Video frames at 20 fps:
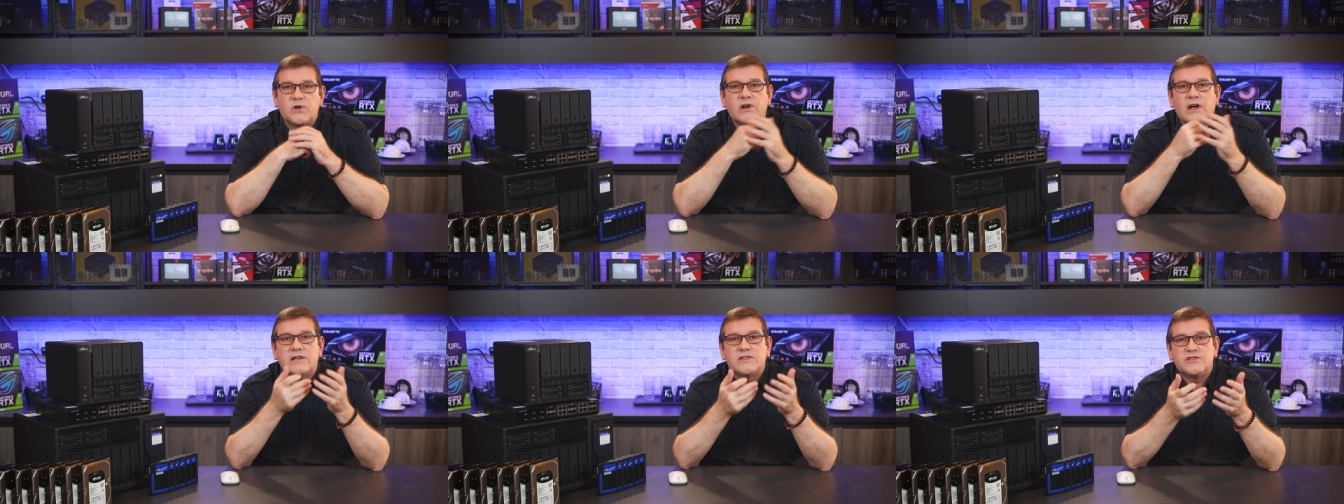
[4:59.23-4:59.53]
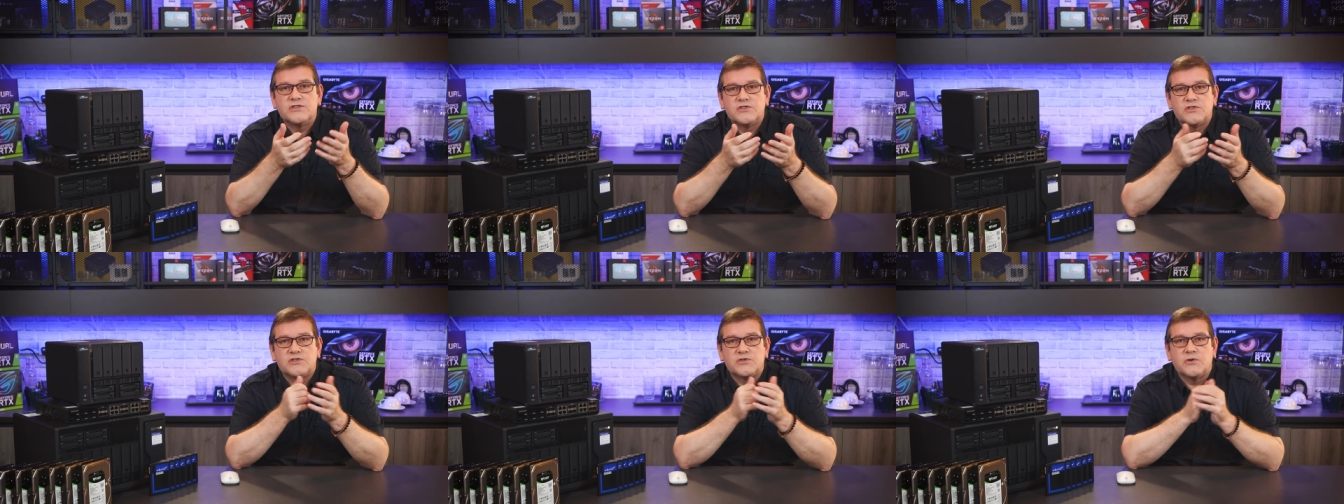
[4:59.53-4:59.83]

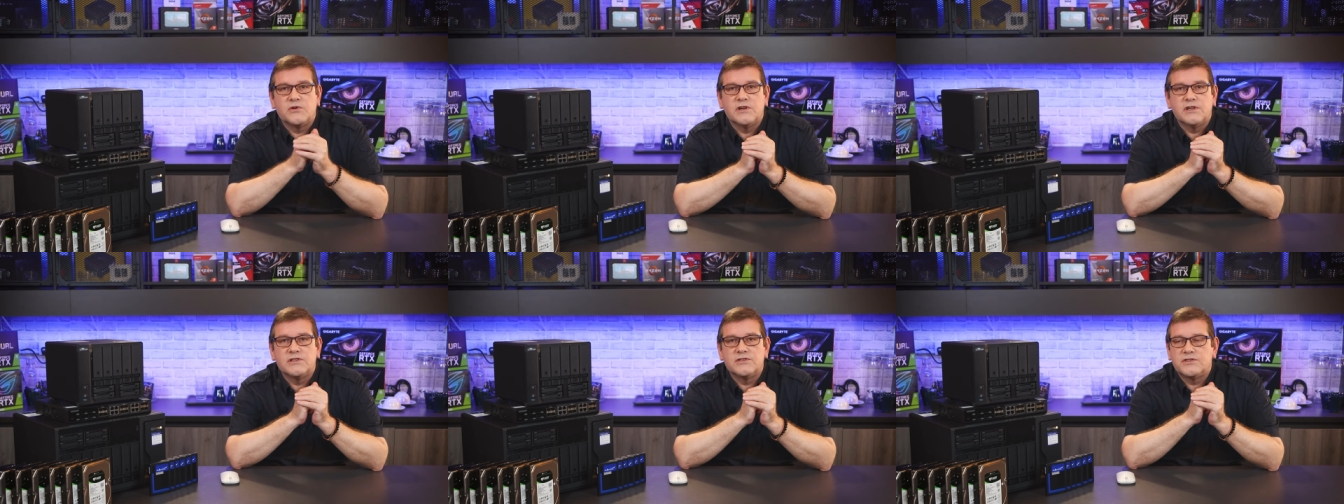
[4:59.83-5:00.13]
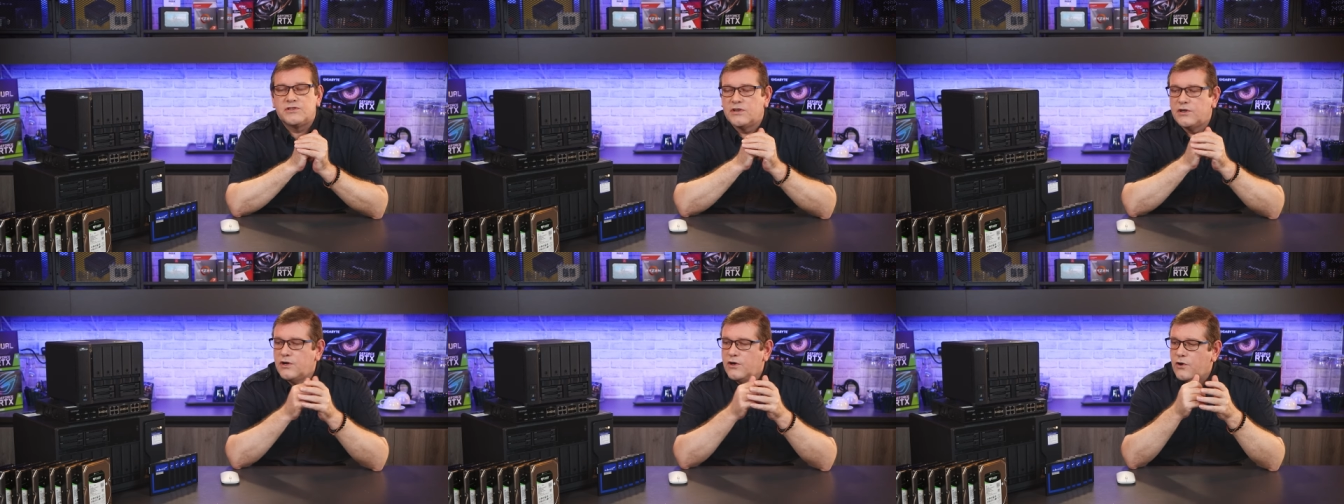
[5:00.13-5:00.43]
production
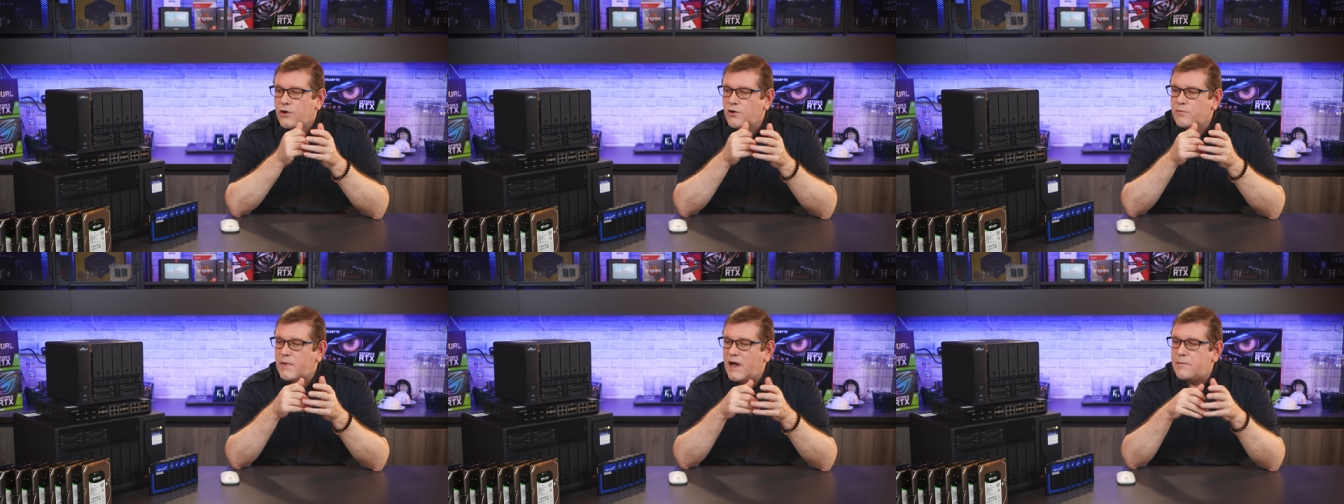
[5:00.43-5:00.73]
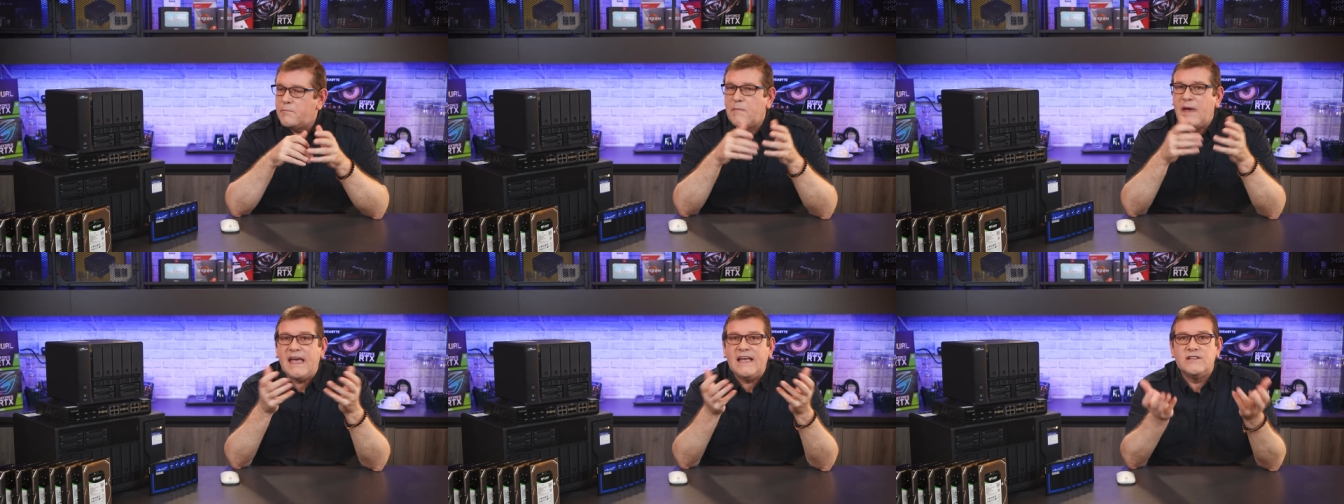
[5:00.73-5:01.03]
storage or
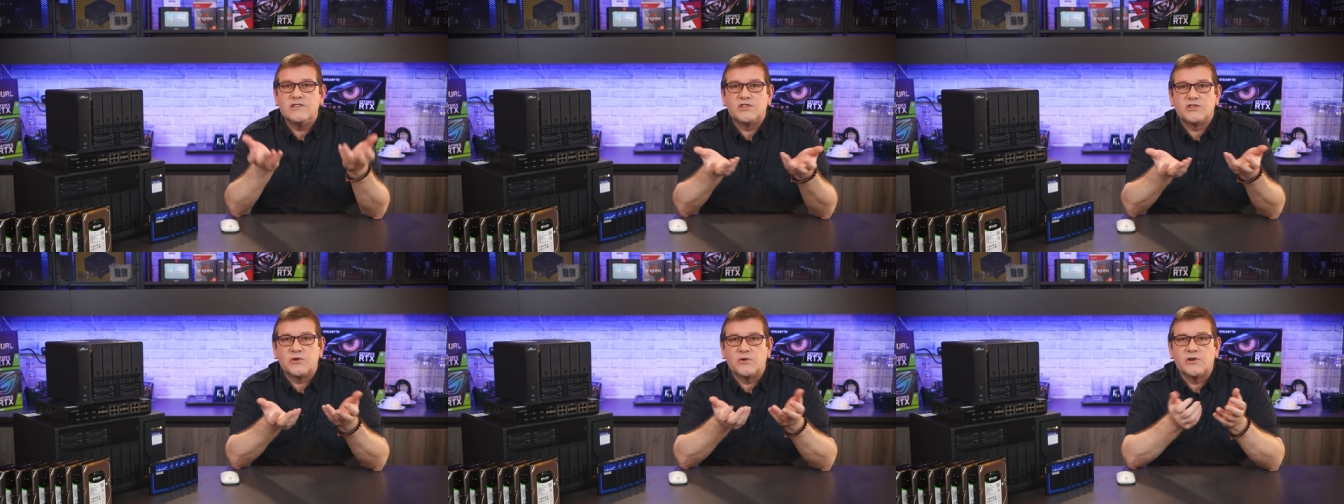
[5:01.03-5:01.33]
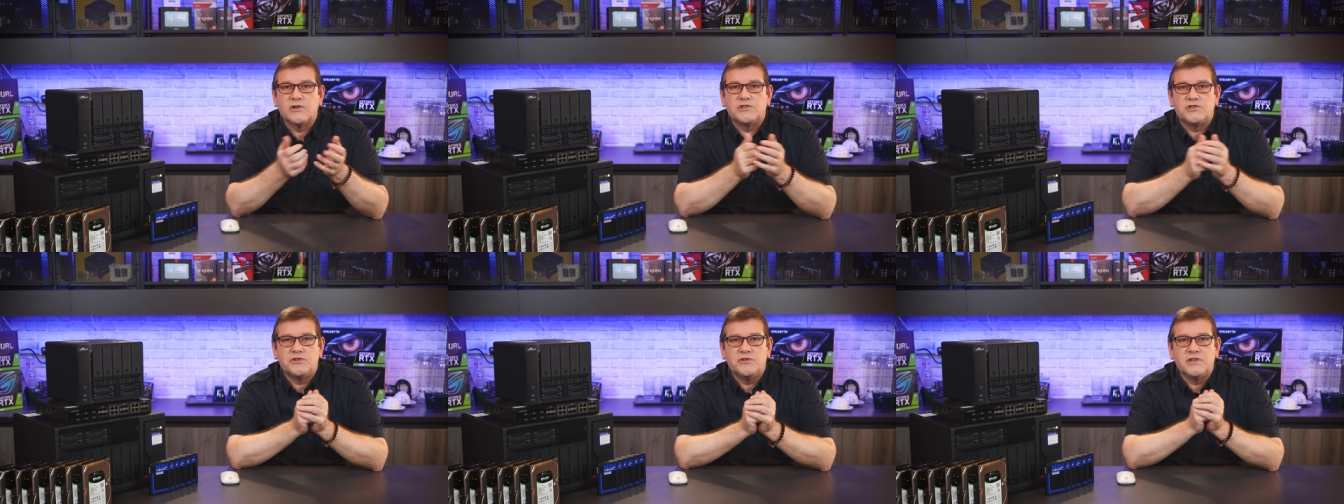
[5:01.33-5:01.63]
my main
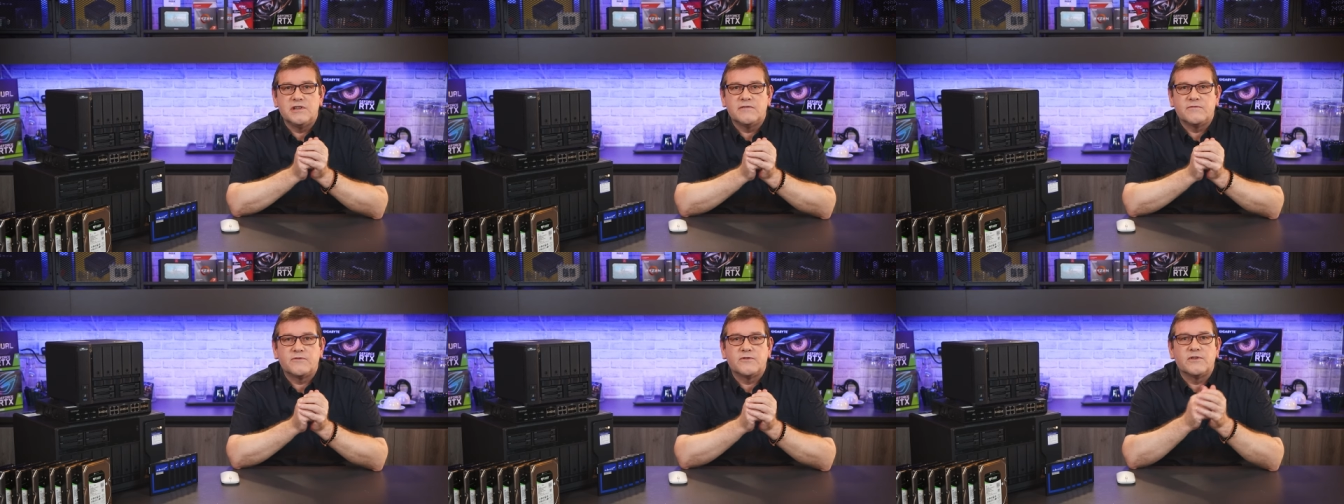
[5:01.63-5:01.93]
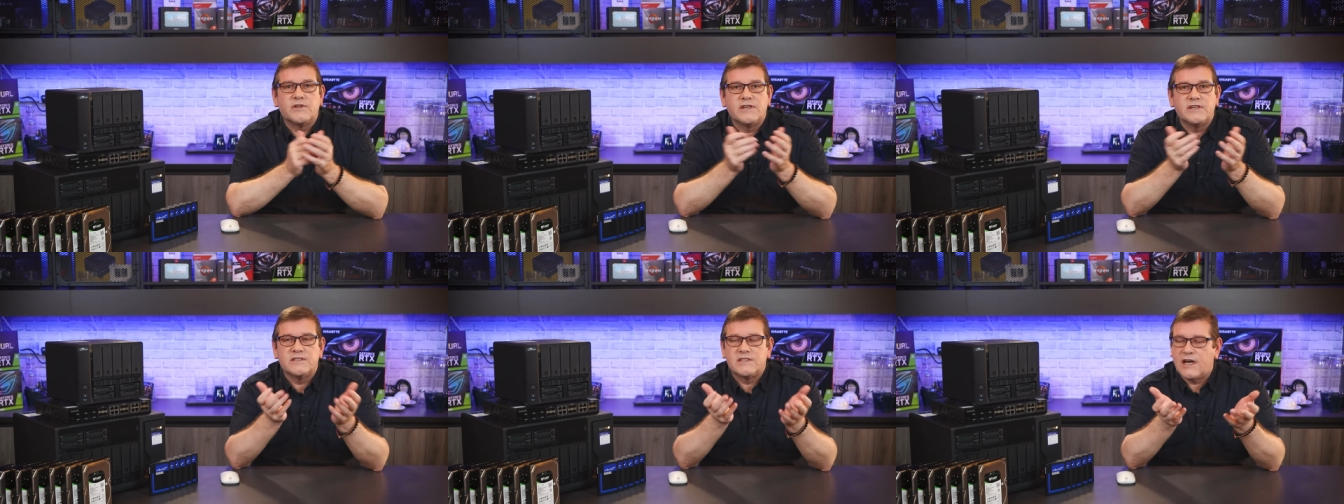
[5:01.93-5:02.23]
storage unit
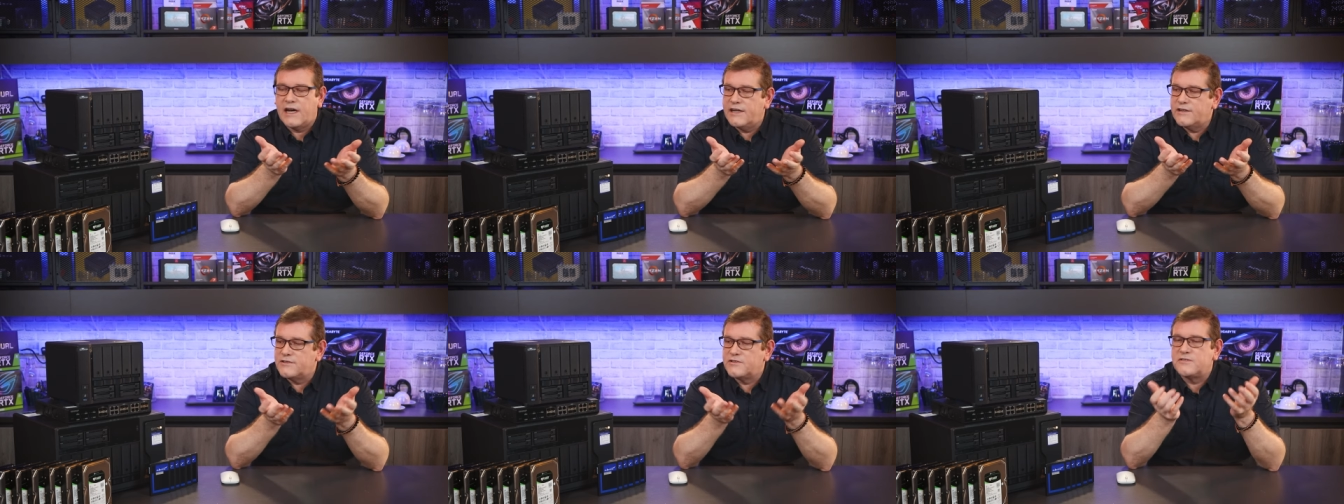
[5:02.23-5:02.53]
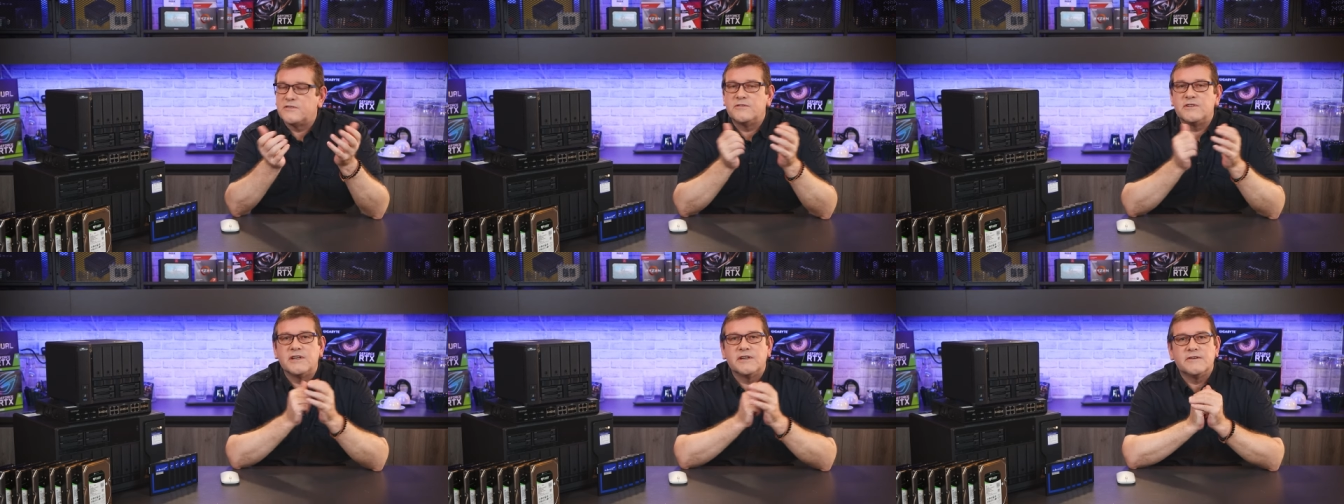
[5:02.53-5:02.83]
for the entire
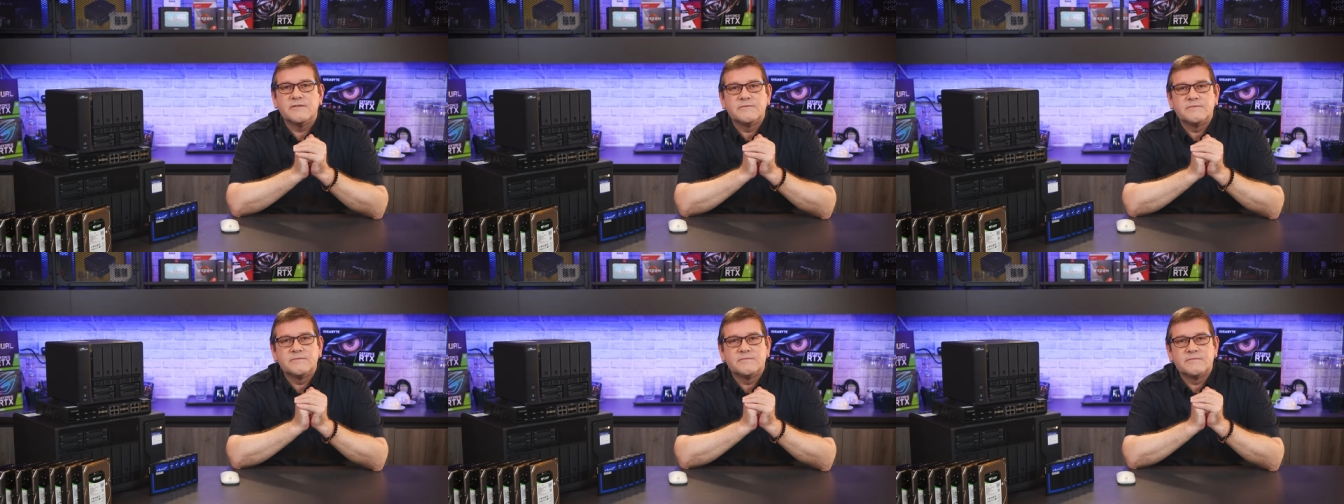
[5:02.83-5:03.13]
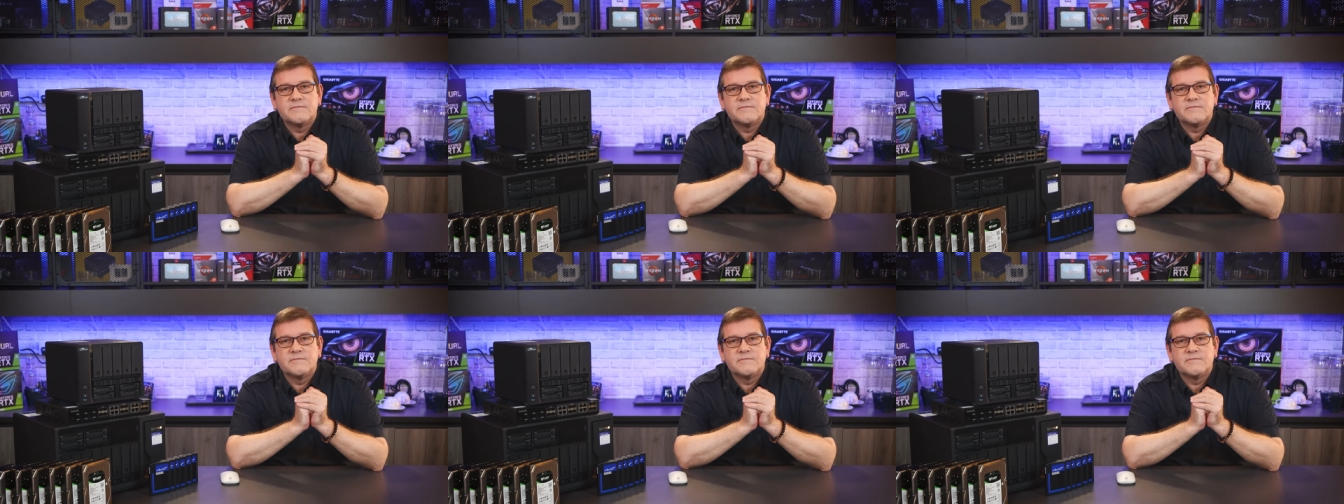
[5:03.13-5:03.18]
studio.